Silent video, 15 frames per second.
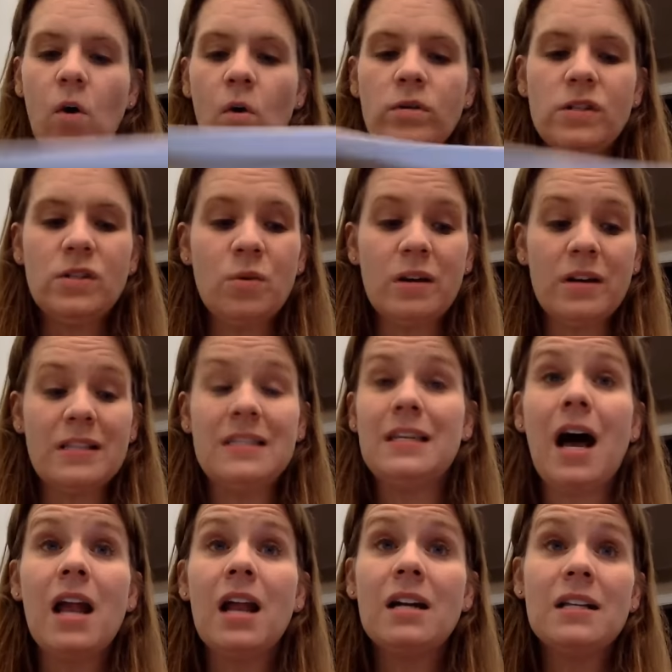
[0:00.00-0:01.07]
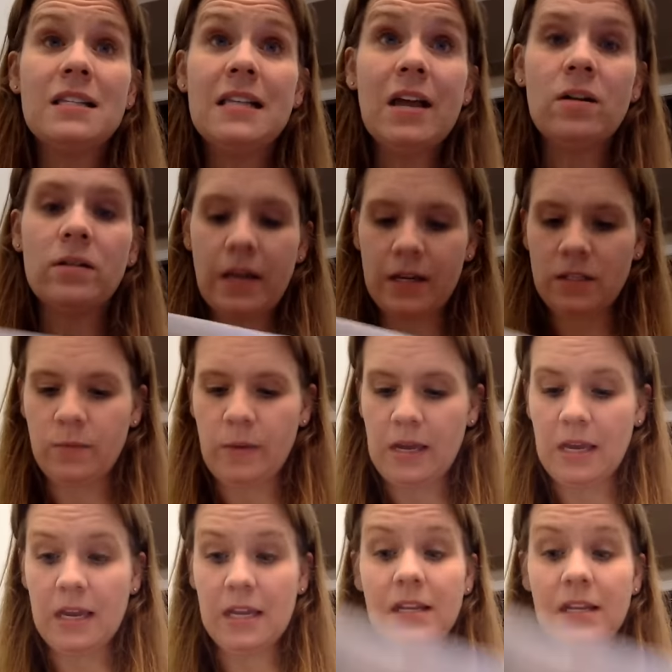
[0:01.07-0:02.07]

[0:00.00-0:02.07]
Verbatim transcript: store is not on sale next week. It is